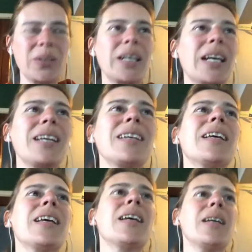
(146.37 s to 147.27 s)
Okay,
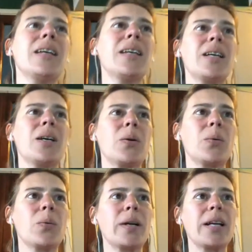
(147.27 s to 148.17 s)
uh,
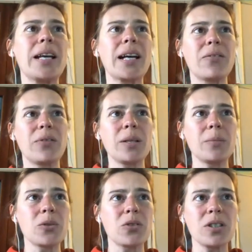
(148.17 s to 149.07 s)
well, I have been a
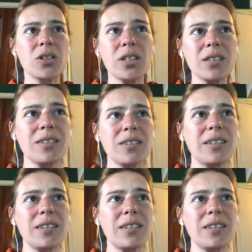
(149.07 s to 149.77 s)
museologist